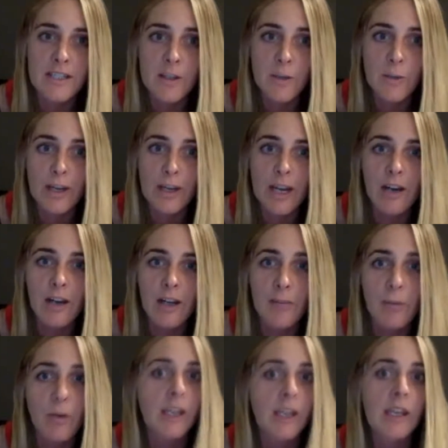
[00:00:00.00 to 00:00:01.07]
So we're currently
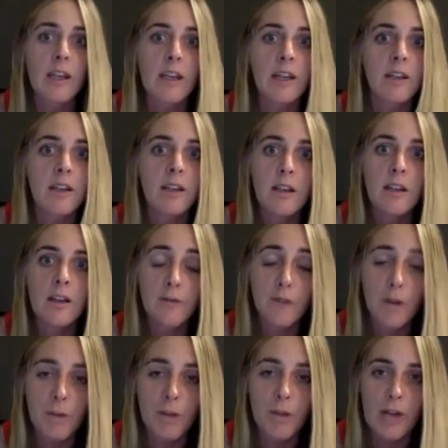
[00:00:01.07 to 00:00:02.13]
bringing it in
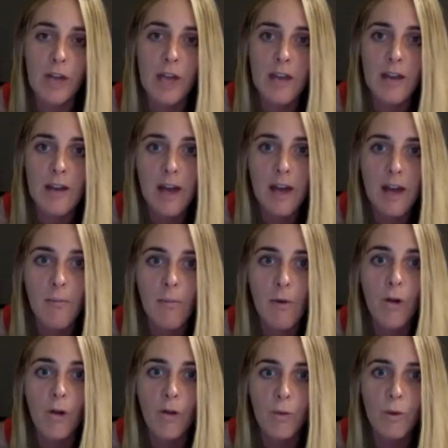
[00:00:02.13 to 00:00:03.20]
from the UK
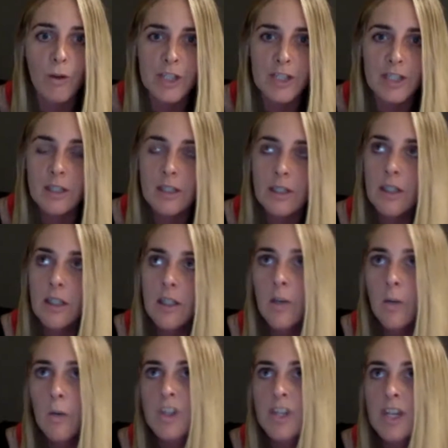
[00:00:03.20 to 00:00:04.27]
on the water,
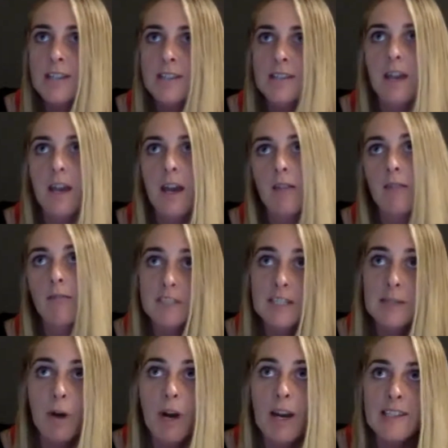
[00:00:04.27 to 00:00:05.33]
which has
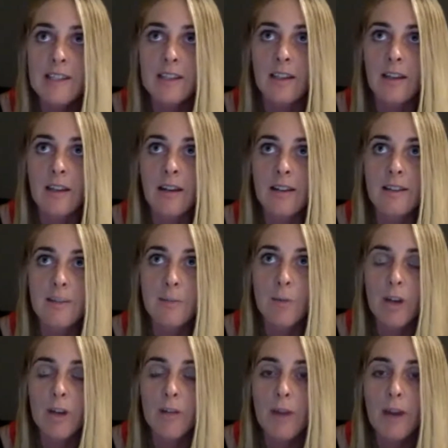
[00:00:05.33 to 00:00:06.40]
surprisingly a
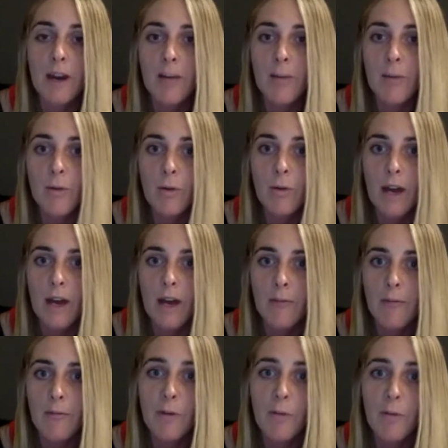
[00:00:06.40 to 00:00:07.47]
somewhat comparable
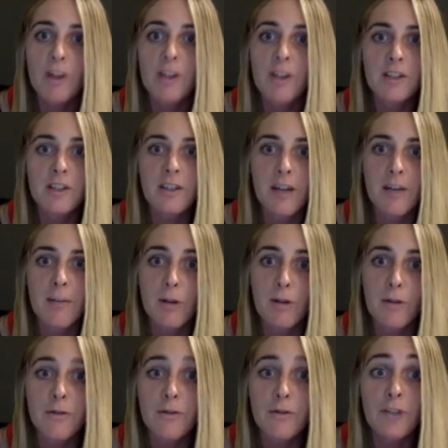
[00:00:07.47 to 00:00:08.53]
footprint to the number
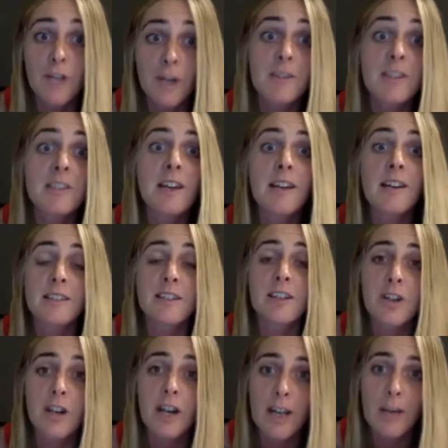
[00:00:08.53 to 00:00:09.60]
of trips it takes in a
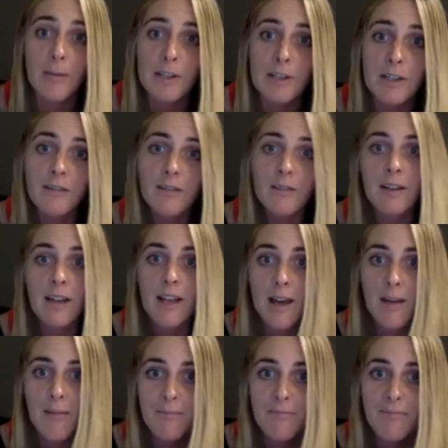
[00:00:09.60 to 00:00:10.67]
truck up and
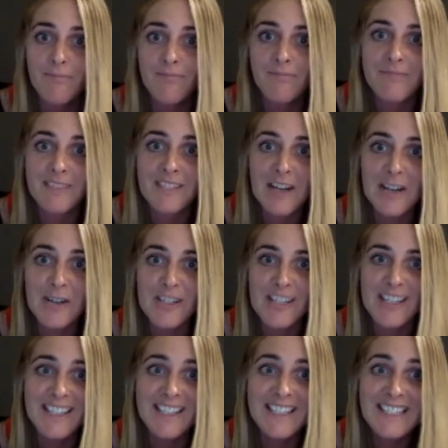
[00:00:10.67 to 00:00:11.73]
down New
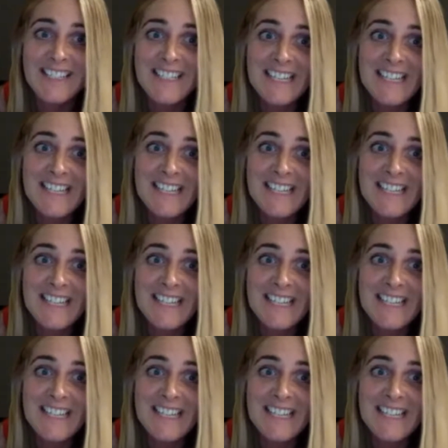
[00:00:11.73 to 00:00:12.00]
Zealand.